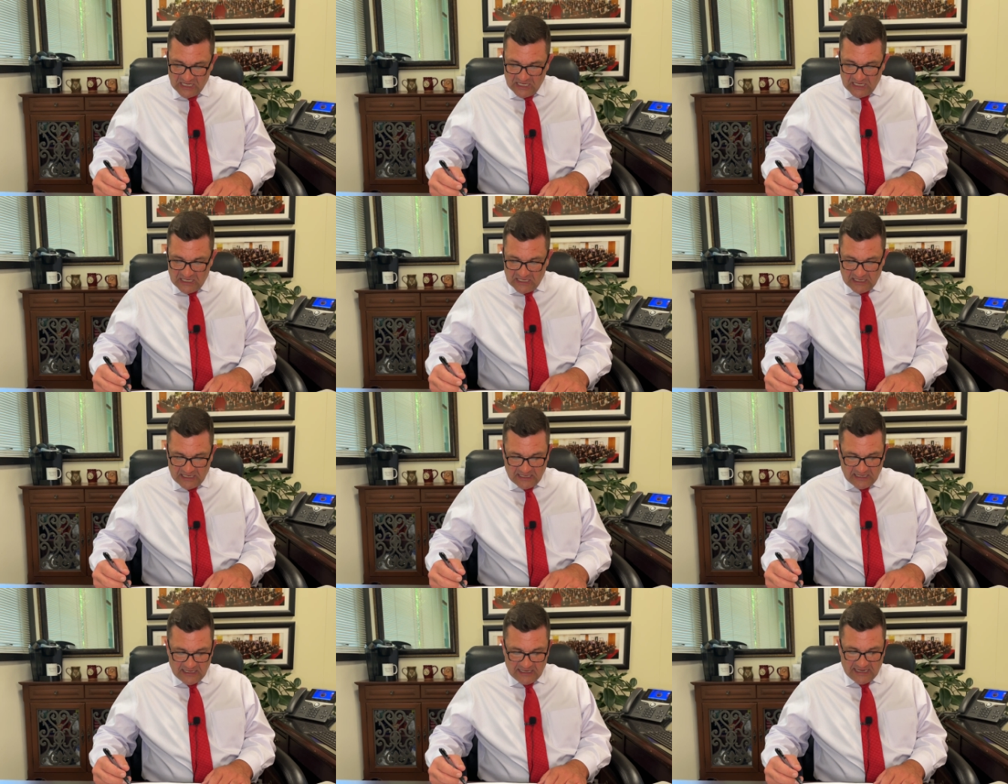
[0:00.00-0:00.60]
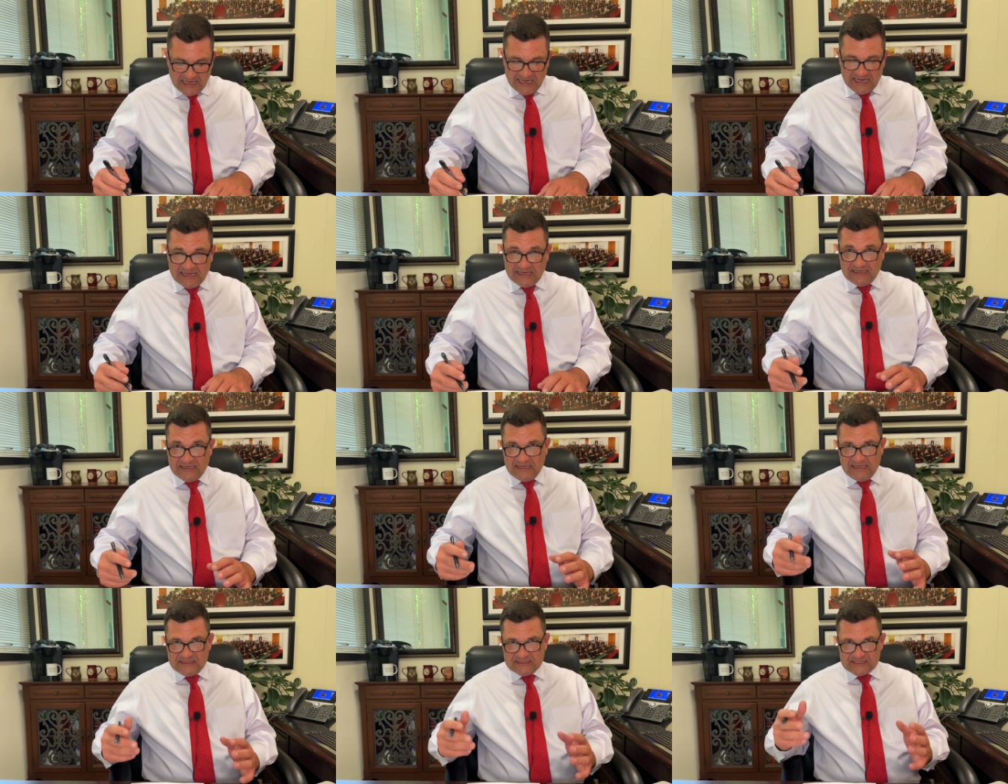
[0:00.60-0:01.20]

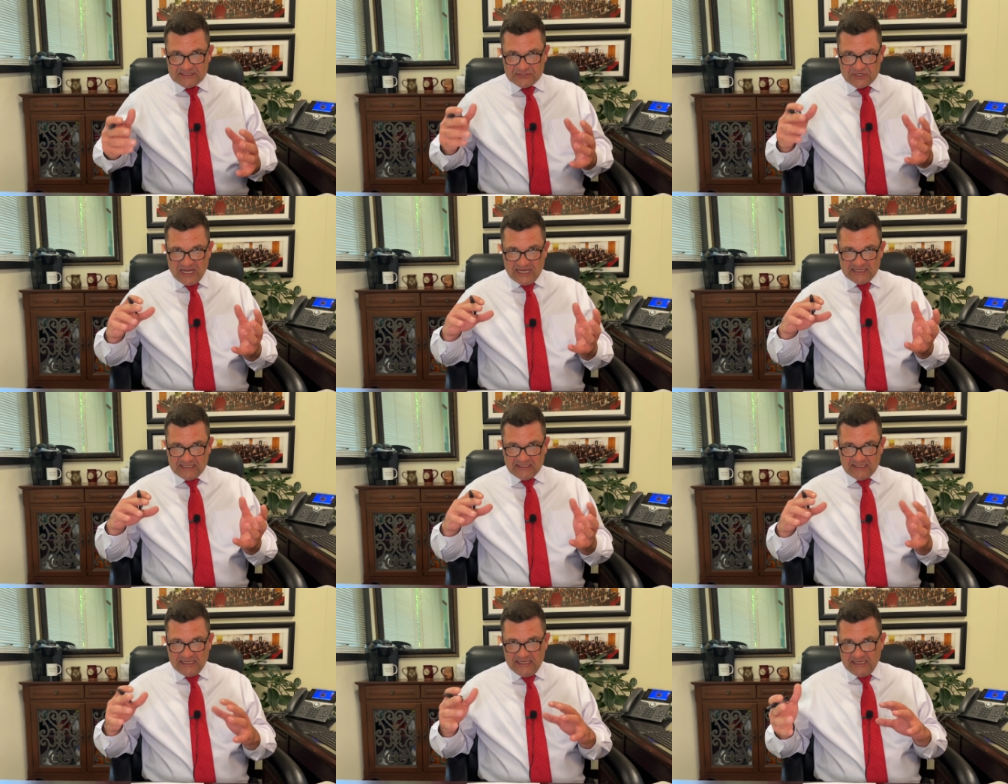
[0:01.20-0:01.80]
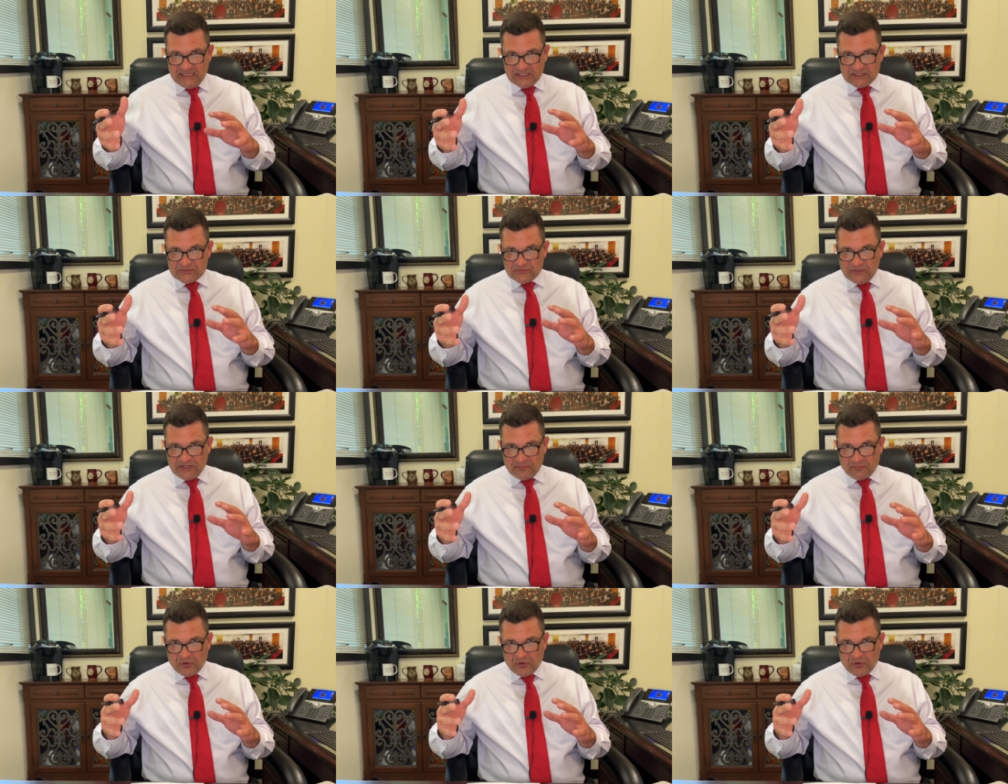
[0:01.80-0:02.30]
and it's trying to link us with